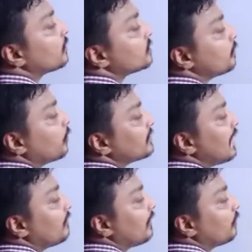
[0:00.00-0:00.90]
Suppose
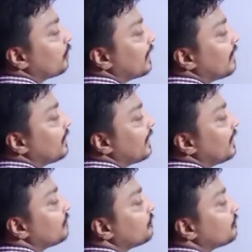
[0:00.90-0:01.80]
I want to
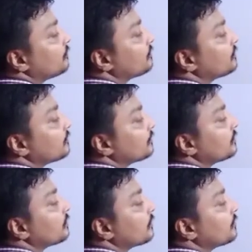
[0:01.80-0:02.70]
travel
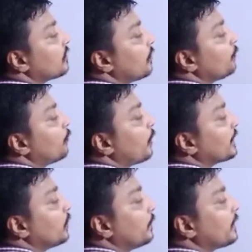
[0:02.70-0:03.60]
4
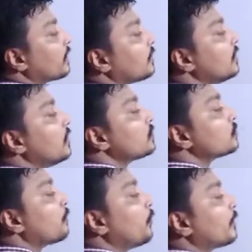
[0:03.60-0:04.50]
kilometer.
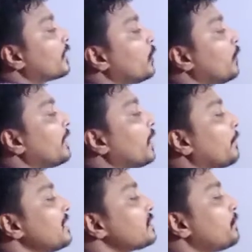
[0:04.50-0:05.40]
So 4 kilometer
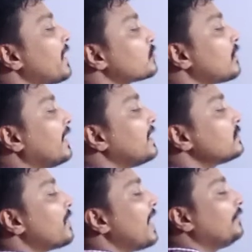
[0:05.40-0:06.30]
means first one it
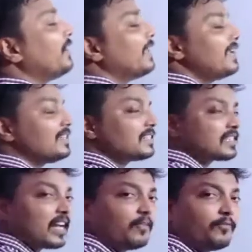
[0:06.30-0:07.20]
is 5, it
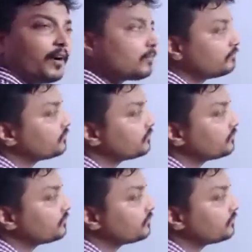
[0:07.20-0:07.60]
is confirmed.